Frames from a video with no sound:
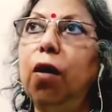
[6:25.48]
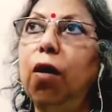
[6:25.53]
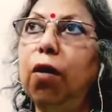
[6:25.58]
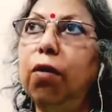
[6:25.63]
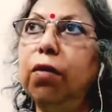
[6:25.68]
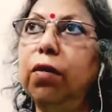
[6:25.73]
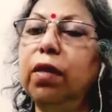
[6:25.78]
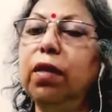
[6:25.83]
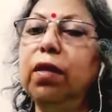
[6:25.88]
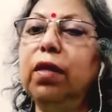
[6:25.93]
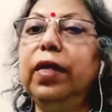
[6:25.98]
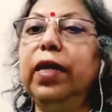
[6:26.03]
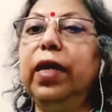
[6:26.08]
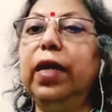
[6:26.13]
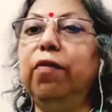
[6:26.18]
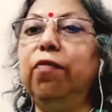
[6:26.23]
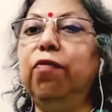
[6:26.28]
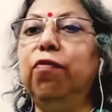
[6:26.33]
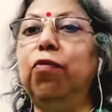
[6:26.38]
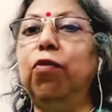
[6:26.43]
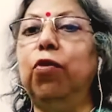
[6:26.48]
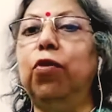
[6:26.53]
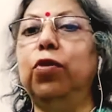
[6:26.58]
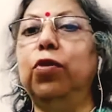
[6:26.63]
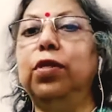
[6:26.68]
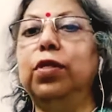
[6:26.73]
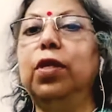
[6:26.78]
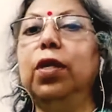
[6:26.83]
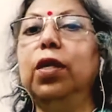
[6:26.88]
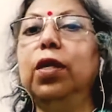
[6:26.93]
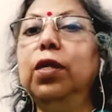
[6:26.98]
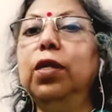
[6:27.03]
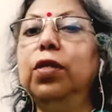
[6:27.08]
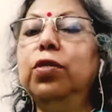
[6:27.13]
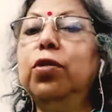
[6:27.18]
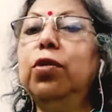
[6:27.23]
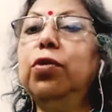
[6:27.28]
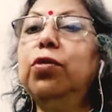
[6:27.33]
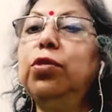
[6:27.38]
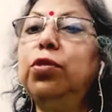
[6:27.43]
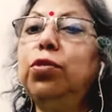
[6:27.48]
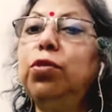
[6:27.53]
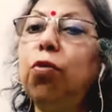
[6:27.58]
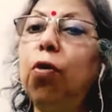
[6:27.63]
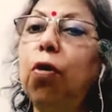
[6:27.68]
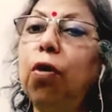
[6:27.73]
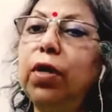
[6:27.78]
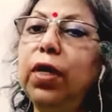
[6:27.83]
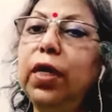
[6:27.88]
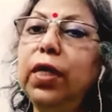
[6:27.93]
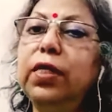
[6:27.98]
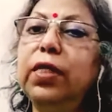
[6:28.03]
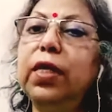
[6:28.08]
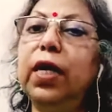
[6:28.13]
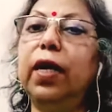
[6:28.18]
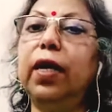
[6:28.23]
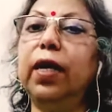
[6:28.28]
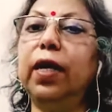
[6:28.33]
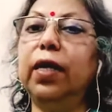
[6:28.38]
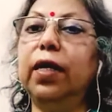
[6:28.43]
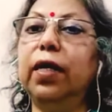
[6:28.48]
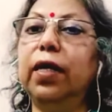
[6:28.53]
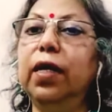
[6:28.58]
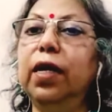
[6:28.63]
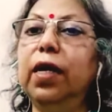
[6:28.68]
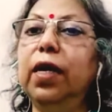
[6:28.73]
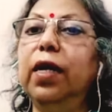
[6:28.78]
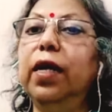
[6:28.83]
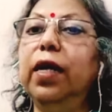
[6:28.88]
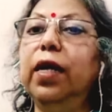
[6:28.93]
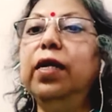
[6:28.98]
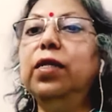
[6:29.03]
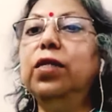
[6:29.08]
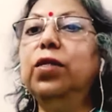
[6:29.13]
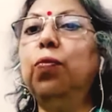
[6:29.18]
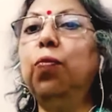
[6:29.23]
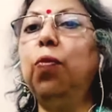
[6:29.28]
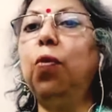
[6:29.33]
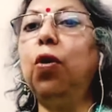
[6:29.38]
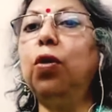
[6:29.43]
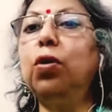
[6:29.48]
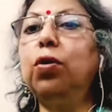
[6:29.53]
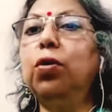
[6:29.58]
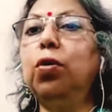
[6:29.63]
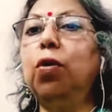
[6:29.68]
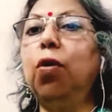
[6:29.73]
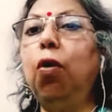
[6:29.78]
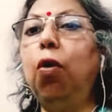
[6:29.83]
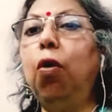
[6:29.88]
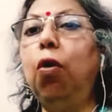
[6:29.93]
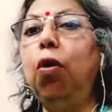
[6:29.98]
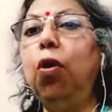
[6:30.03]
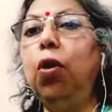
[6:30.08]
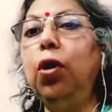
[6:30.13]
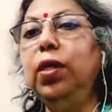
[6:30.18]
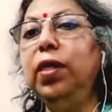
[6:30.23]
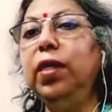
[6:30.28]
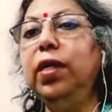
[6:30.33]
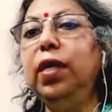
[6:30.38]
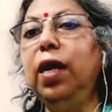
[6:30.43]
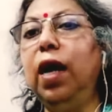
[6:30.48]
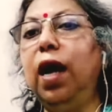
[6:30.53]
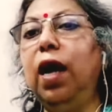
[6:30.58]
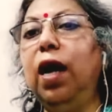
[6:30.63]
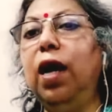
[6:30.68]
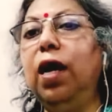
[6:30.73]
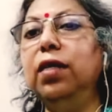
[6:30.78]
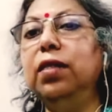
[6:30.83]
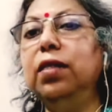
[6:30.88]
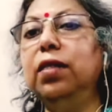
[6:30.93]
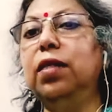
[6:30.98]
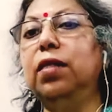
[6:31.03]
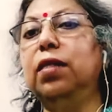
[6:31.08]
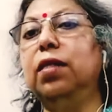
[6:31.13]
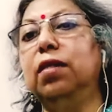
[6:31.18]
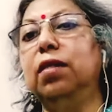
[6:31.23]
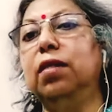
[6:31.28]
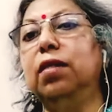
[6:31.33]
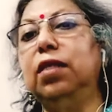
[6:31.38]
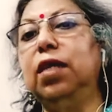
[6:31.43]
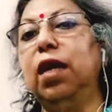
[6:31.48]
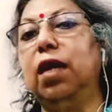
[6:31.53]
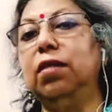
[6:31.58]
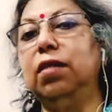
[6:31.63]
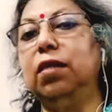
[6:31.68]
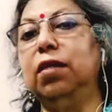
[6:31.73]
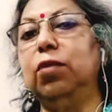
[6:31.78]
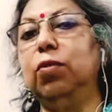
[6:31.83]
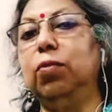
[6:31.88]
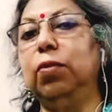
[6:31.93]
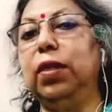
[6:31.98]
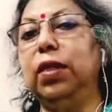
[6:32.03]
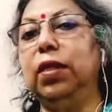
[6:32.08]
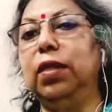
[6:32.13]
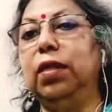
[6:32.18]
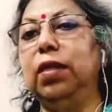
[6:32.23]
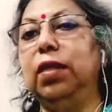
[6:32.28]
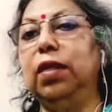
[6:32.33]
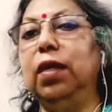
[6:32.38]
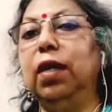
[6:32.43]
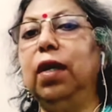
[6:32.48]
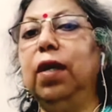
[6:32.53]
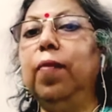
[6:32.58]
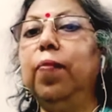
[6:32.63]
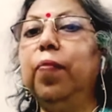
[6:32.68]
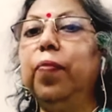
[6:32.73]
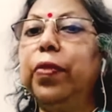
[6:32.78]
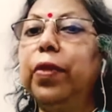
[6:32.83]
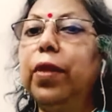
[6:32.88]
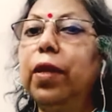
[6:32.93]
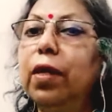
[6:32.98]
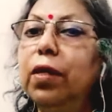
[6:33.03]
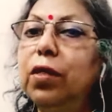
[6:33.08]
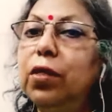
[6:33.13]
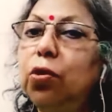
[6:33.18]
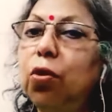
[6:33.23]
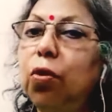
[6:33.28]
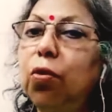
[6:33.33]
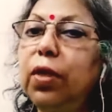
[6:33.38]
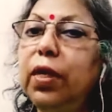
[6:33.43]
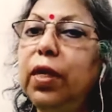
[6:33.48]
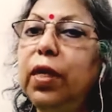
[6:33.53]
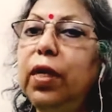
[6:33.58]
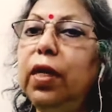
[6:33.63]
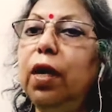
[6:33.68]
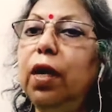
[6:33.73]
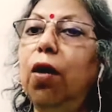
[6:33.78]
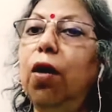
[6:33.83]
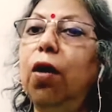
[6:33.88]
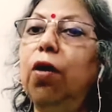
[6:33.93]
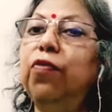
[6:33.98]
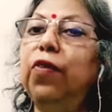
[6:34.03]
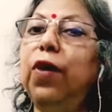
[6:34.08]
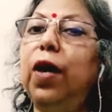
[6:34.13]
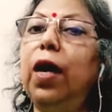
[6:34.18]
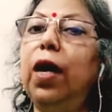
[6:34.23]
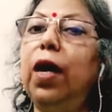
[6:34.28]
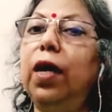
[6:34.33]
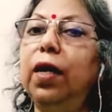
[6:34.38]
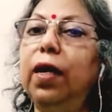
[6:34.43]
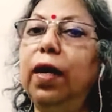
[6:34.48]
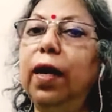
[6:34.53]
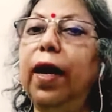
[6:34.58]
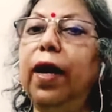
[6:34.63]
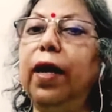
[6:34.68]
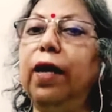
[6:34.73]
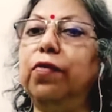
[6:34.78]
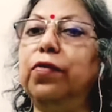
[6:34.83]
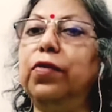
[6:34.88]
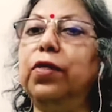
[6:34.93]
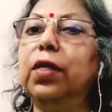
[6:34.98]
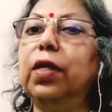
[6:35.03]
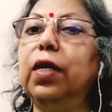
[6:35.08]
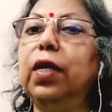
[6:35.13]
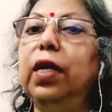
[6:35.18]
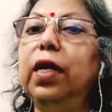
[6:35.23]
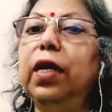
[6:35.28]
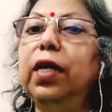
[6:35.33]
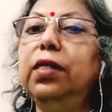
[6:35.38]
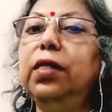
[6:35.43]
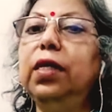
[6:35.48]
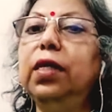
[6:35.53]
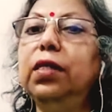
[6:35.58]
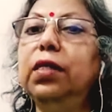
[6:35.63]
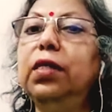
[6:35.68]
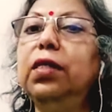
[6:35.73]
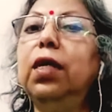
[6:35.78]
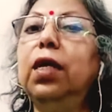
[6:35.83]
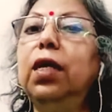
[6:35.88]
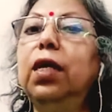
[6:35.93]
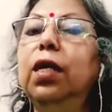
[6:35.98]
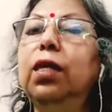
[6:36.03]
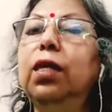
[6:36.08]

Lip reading: on the cave walls. So storytelling is what all the arts started with. Story of our lives. It is